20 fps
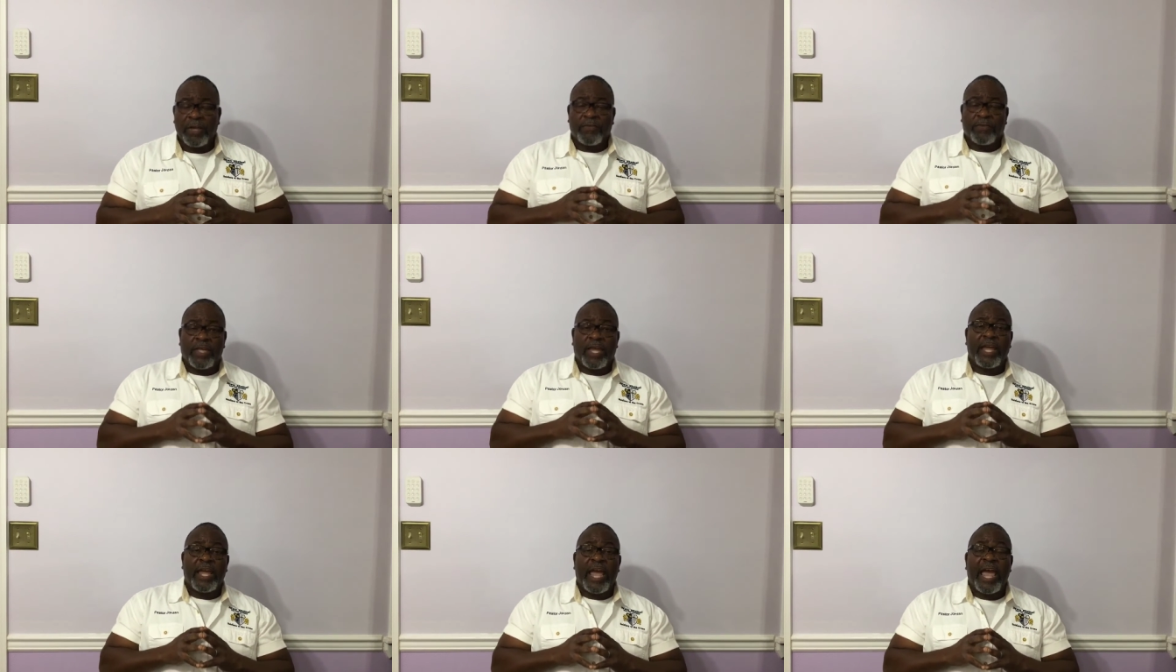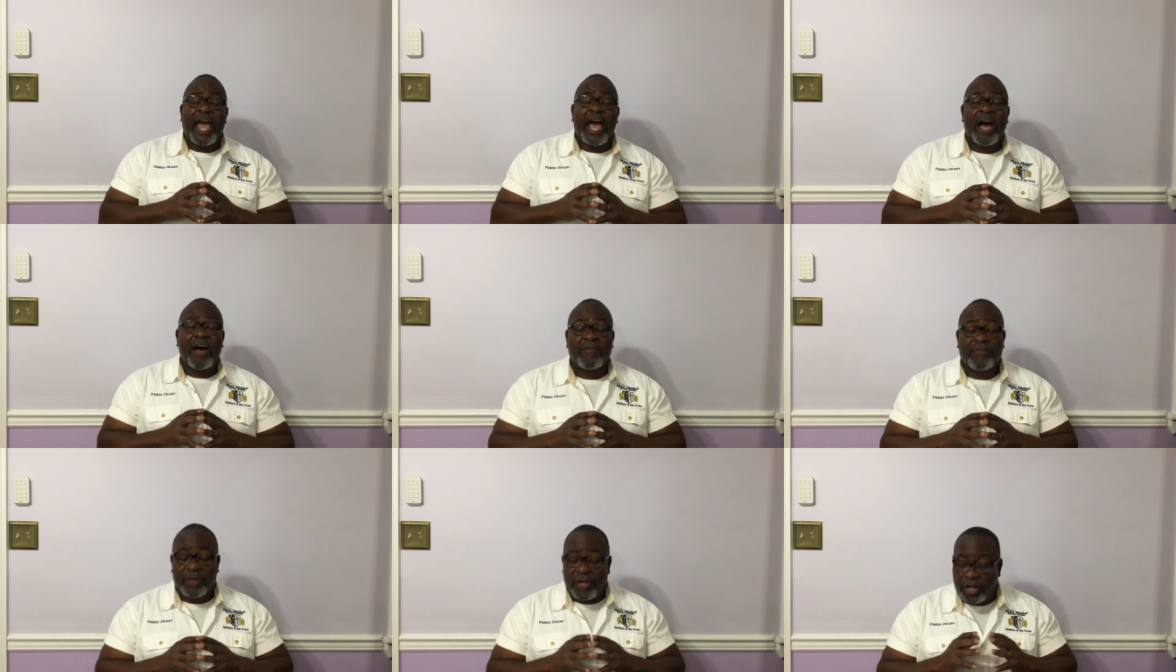They
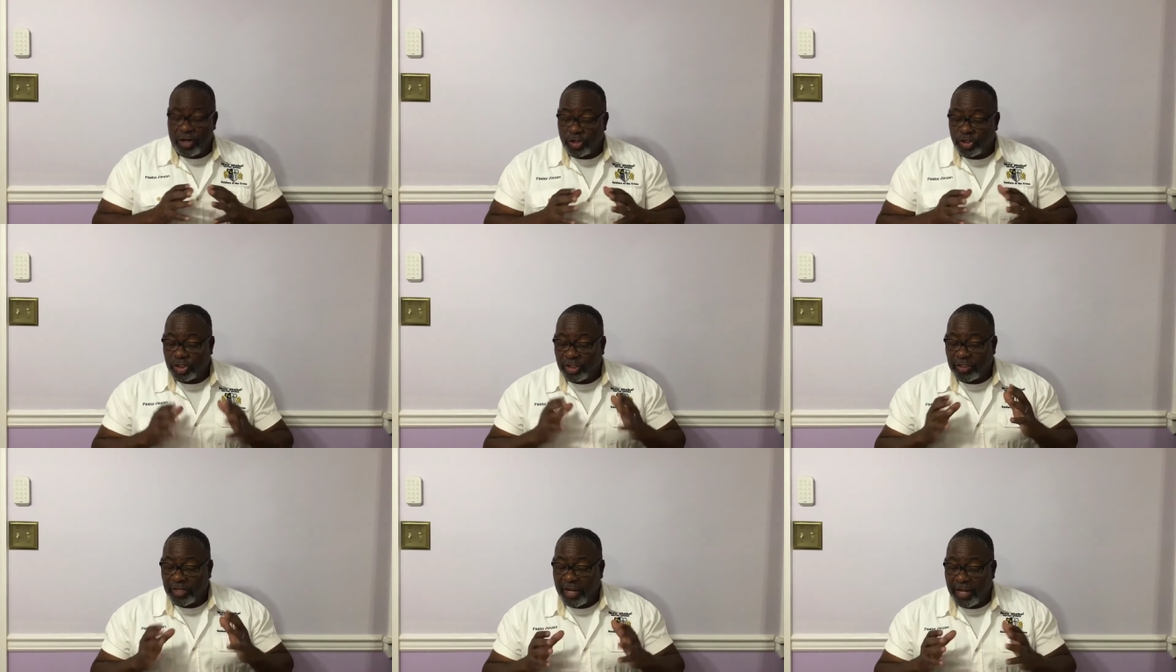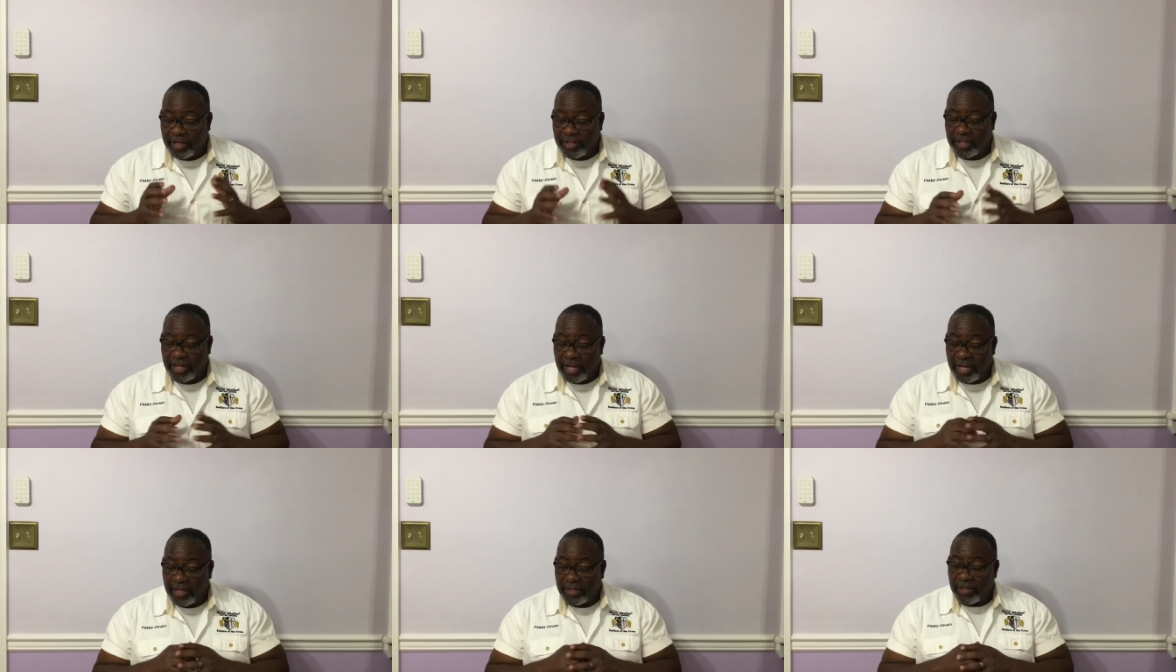have a
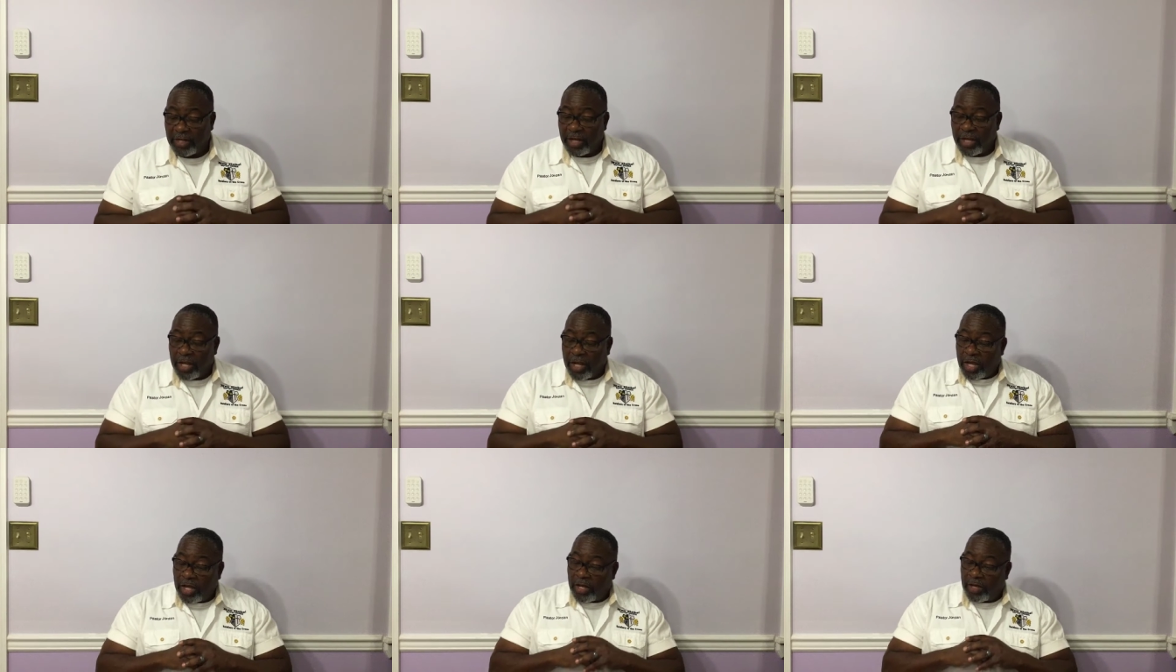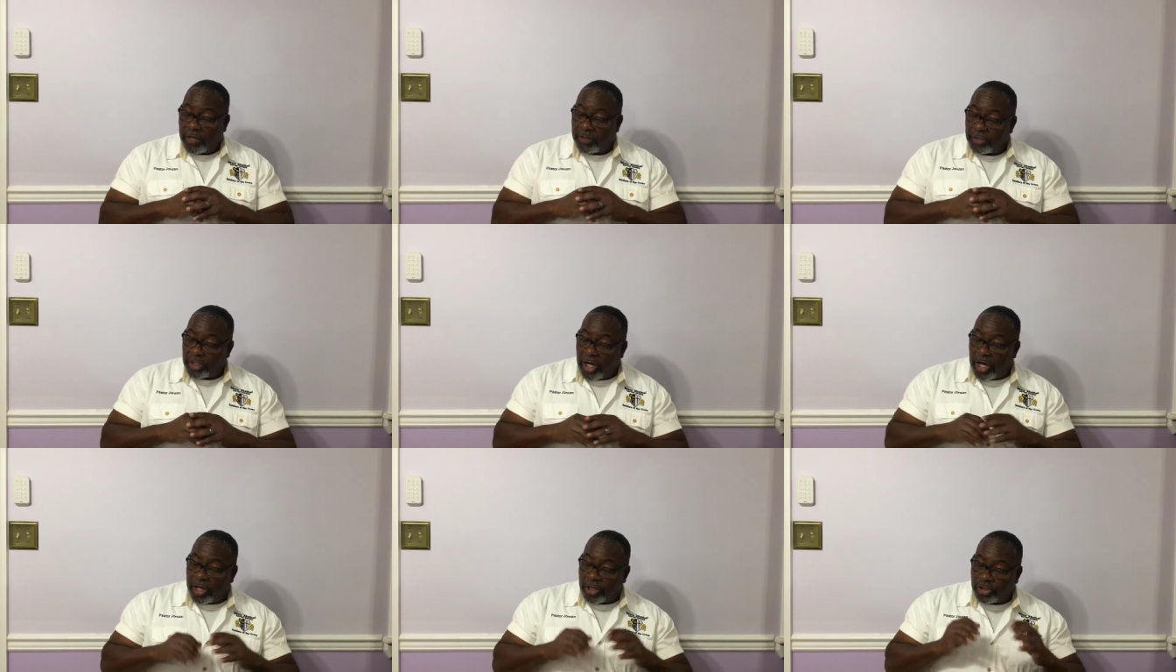set and uh,
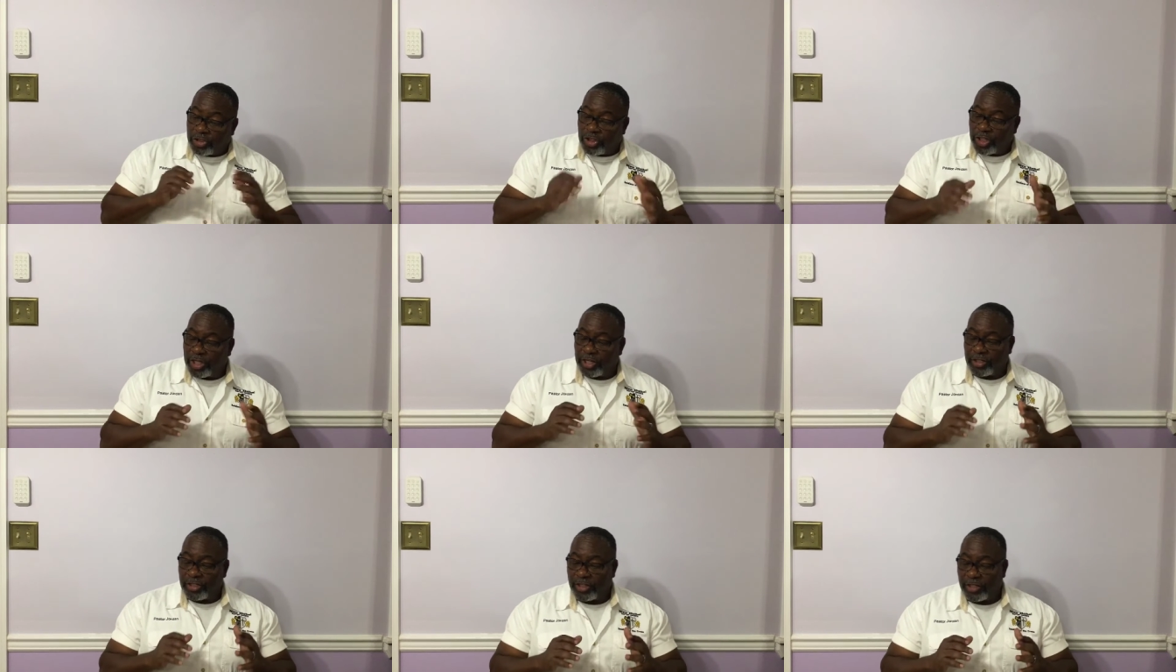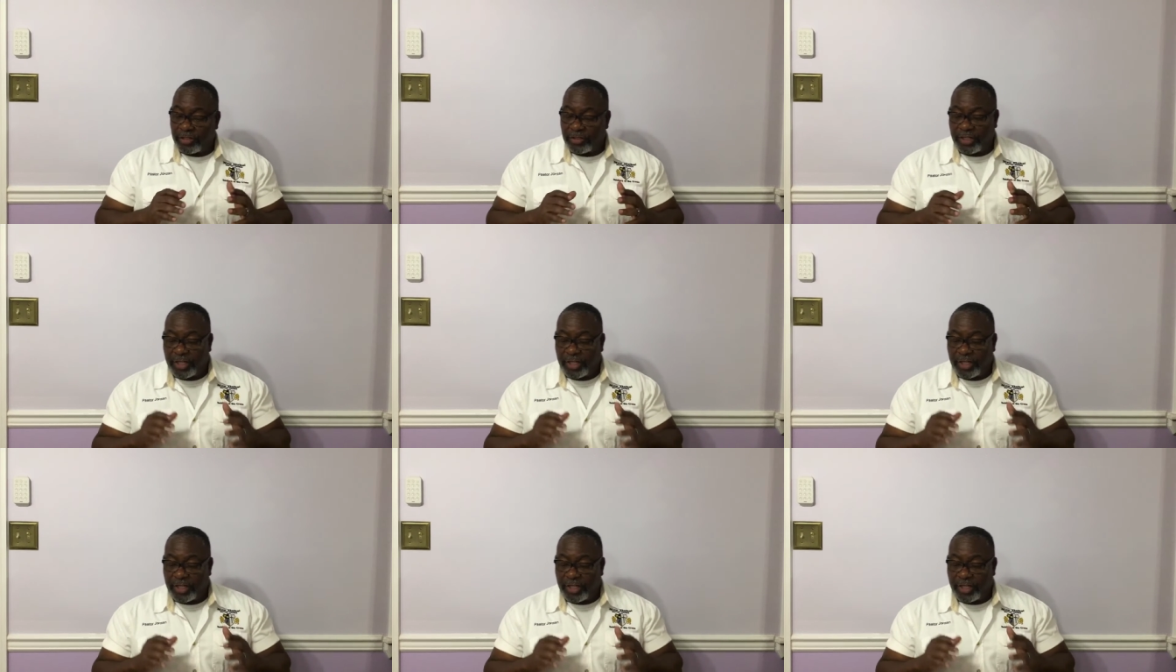agenda.